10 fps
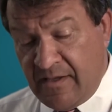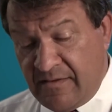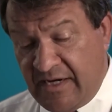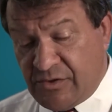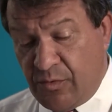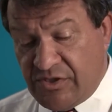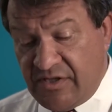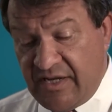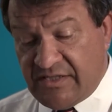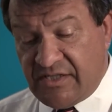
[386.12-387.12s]
Next
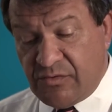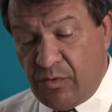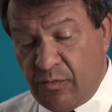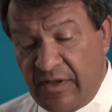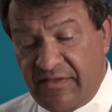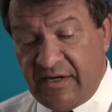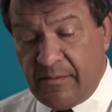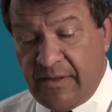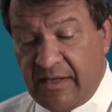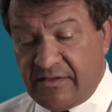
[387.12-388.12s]
question they ask is, what do I think
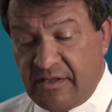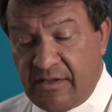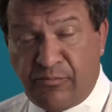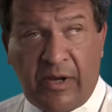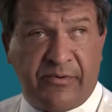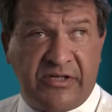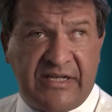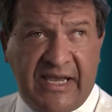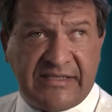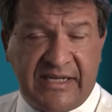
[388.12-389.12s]
about the property
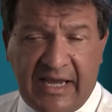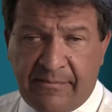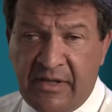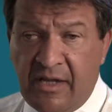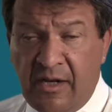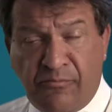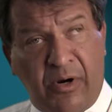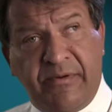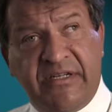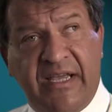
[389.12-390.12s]
tax cap?
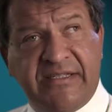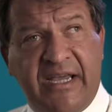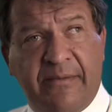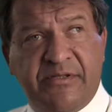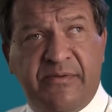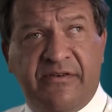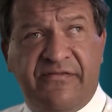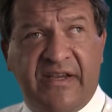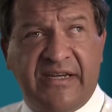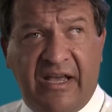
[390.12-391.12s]
Property tax cap has been in
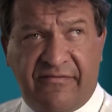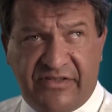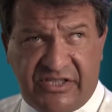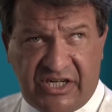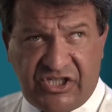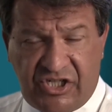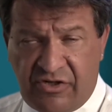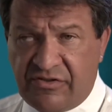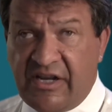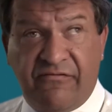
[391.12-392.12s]
effect now for 6
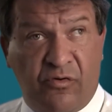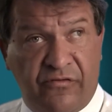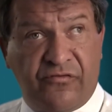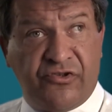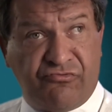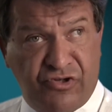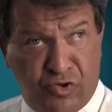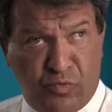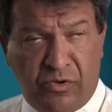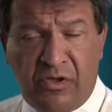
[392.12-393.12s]
years. I voted for its
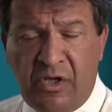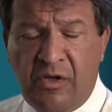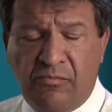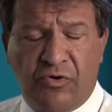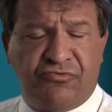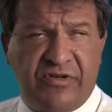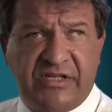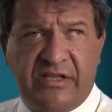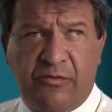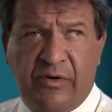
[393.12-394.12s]
renewal most
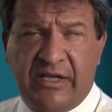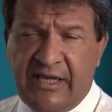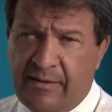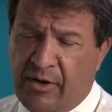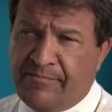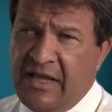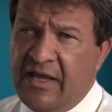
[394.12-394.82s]
recently when it came up.